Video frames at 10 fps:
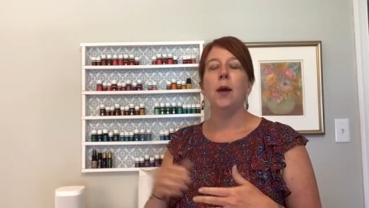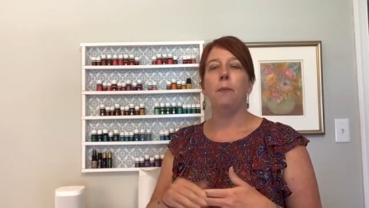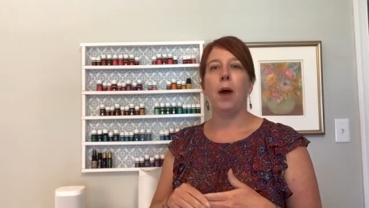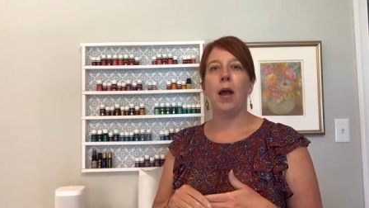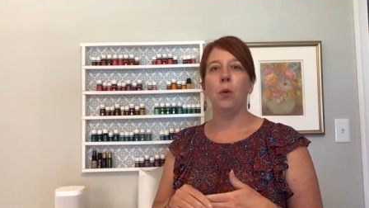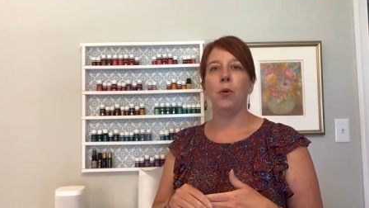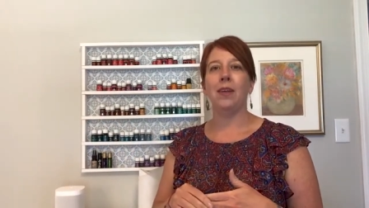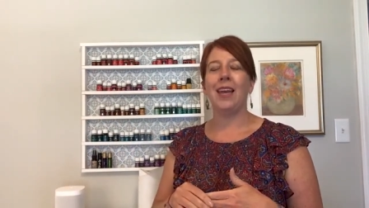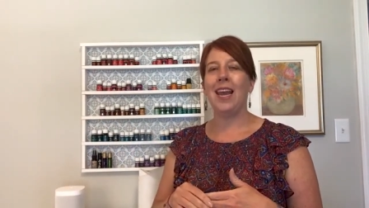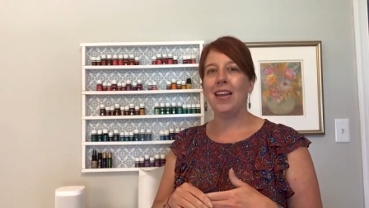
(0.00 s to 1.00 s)
But with a
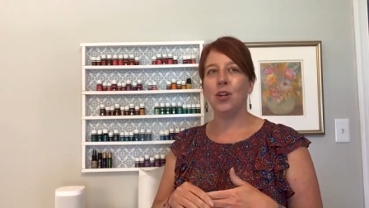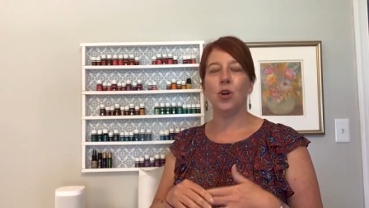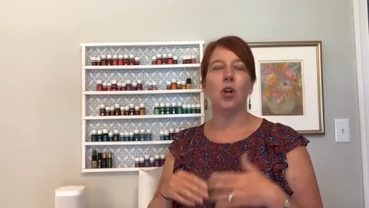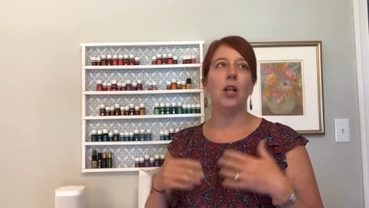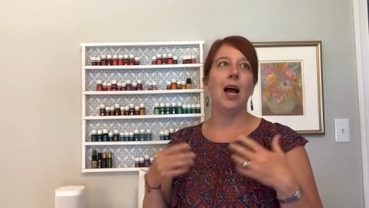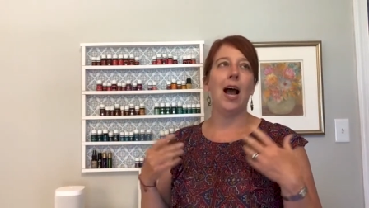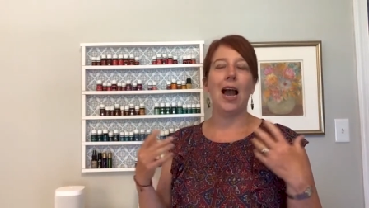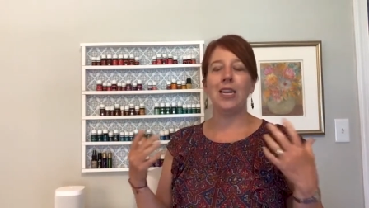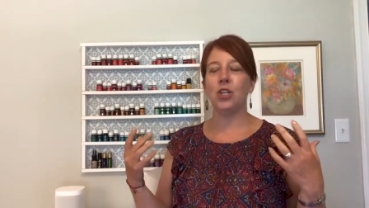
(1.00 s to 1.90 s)
candle, I